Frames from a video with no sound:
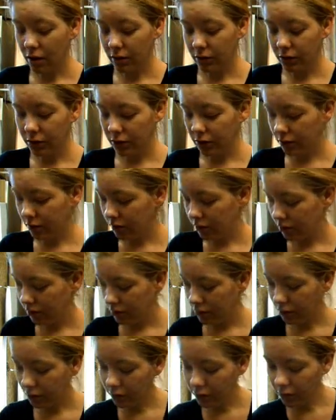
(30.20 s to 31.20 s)
I'll
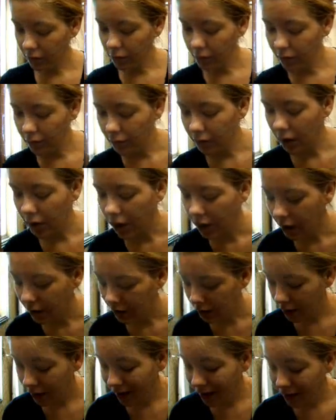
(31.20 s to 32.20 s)
do just a little
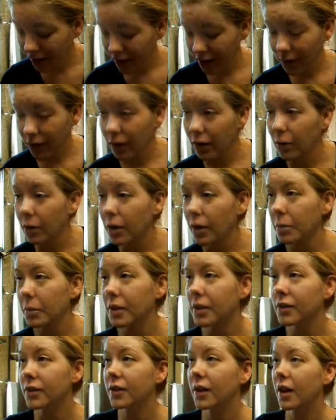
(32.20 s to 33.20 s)
vlog. And I don't even know what I'm
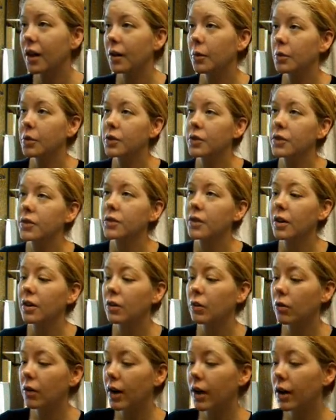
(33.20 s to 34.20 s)
going to say, which is
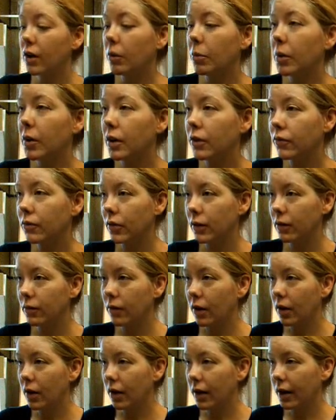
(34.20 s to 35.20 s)
a great opening for a
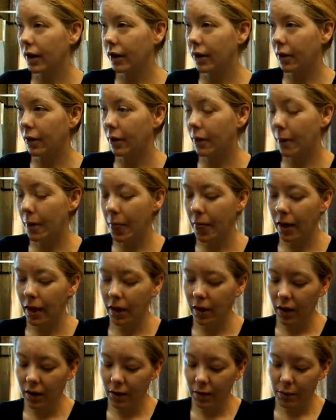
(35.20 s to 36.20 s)
vlog, I know.
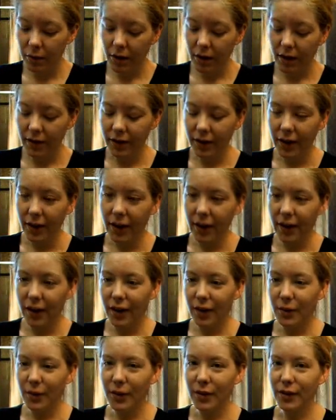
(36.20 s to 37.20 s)
But
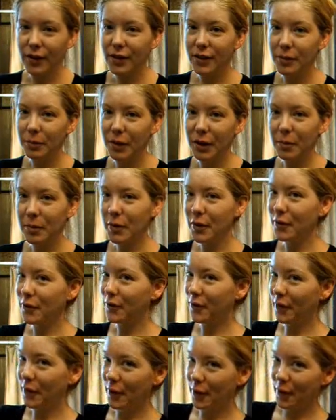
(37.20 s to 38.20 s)
anyway, this is me
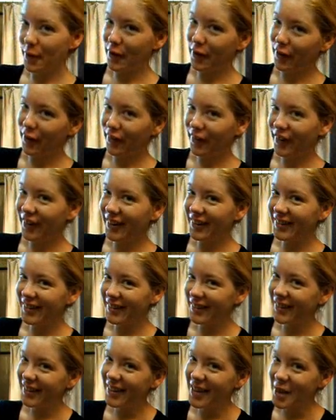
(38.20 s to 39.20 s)
before.
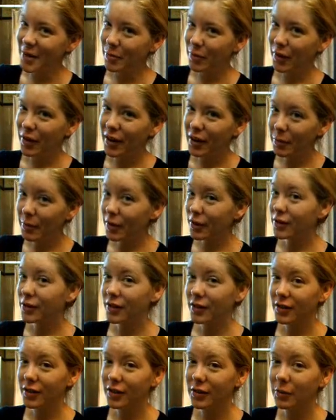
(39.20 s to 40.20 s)
Pretty
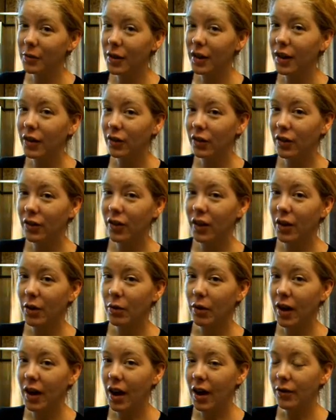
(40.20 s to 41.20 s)
much this is what I look
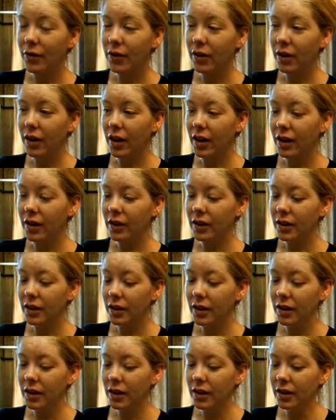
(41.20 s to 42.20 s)
like right after I
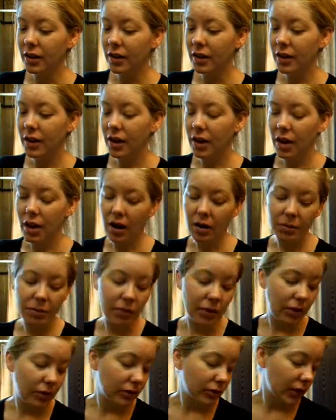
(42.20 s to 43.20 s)
get up,
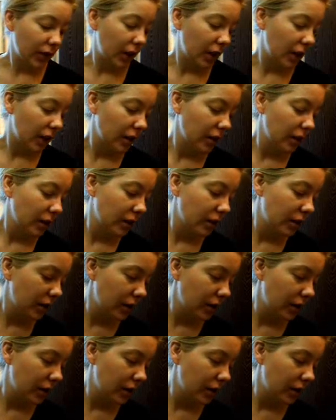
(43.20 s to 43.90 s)
only